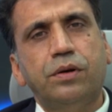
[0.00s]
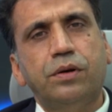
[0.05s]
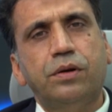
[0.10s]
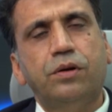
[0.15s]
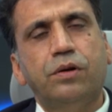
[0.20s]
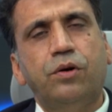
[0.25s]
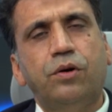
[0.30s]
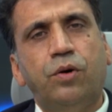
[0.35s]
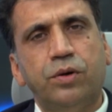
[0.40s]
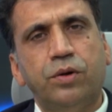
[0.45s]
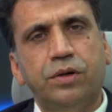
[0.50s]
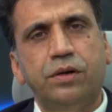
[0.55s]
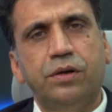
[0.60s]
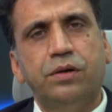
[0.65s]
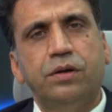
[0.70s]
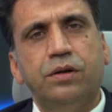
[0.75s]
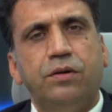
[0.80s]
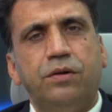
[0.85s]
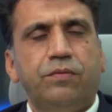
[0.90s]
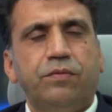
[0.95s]
audit,
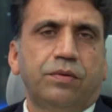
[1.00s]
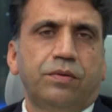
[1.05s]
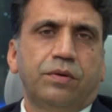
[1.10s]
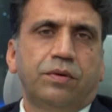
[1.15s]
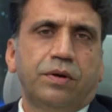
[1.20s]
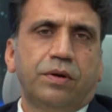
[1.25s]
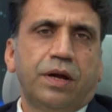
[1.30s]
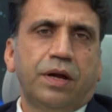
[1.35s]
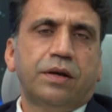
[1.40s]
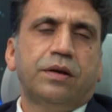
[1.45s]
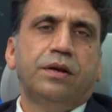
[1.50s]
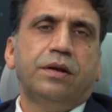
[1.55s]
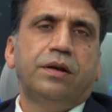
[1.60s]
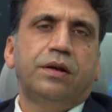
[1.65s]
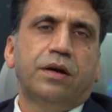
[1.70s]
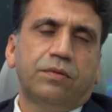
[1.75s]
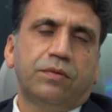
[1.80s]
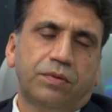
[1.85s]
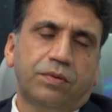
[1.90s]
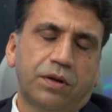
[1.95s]
get it done
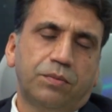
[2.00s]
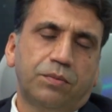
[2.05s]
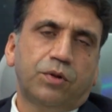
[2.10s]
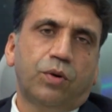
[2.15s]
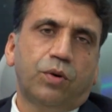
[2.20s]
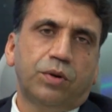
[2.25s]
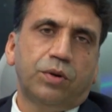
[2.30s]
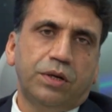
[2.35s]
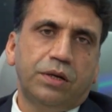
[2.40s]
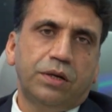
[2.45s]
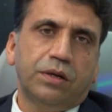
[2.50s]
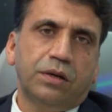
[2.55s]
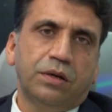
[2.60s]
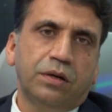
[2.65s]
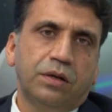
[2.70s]
from the auditor.